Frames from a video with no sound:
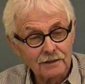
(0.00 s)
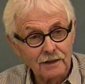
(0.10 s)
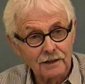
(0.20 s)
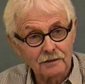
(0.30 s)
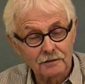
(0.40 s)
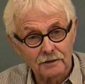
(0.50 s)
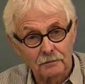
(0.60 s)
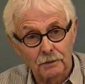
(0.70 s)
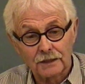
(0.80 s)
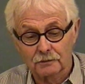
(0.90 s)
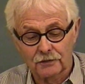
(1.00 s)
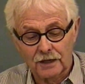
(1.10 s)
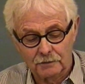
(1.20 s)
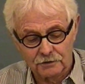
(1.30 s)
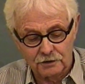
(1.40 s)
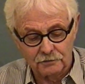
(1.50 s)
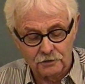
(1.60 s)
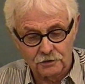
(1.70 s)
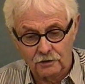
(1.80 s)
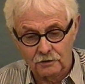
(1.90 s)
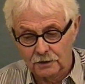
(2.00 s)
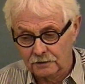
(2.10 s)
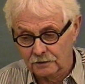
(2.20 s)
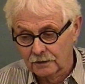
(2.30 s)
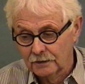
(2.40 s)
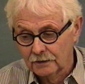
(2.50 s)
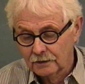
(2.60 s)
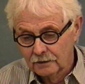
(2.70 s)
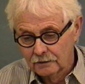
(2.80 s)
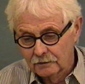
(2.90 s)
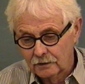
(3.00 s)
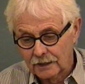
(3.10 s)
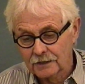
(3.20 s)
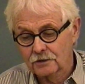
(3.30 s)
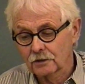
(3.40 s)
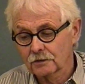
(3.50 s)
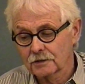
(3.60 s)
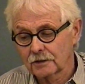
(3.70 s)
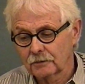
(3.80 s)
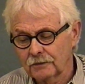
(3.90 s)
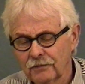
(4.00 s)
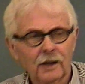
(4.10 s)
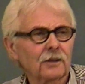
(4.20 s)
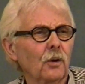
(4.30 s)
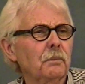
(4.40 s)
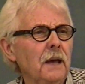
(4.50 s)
And the Butler family, Steve and Sharon Butler, last year said, we found an old